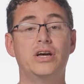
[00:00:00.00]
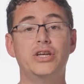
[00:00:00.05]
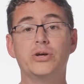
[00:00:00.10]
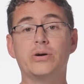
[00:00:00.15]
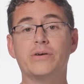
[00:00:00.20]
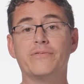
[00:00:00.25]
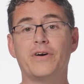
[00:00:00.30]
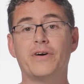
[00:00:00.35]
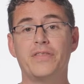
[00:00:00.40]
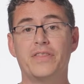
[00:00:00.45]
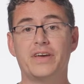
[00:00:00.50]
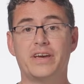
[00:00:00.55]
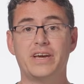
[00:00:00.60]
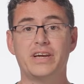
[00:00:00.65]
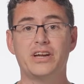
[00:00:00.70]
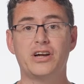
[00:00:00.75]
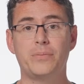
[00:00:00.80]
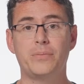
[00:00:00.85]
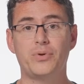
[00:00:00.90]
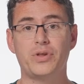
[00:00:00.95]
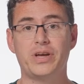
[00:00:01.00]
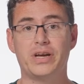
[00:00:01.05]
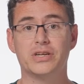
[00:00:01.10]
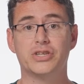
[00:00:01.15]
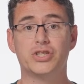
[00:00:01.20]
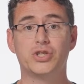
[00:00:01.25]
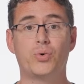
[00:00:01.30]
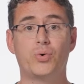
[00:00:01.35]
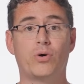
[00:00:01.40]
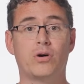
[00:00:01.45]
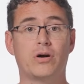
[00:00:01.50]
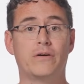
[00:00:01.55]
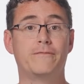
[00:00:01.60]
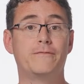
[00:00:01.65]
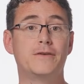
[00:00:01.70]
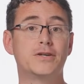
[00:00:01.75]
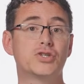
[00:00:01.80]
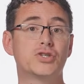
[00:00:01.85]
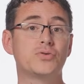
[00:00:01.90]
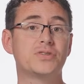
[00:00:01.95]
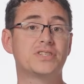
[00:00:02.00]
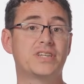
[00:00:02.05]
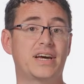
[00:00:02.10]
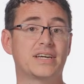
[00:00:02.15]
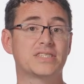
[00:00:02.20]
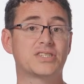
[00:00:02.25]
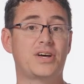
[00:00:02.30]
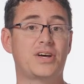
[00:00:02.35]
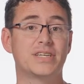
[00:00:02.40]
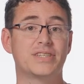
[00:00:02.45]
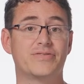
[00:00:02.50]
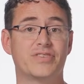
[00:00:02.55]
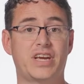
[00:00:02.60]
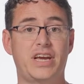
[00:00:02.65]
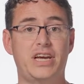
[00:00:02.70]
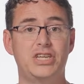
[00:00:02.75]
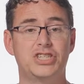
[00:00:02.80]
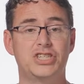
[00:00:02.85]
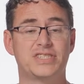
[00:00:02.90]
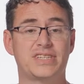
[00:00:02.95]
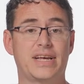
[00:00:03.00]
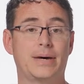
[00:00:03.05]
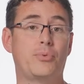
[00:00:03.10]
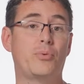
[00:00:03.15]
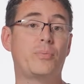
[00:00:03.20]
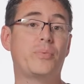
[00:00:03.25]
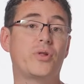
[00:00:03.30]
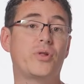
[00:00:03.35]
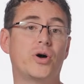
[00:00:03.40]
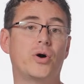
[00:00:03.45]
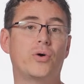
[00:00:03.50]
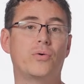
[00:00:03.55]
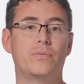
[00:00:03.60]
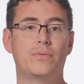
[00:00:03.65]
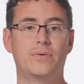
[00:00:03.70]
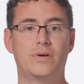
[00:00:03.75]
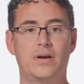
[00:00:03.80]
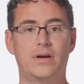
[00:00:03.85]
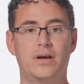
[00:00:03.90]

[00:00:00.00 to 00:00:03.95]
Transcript: you can find the GitHub link to our official text classification sample below.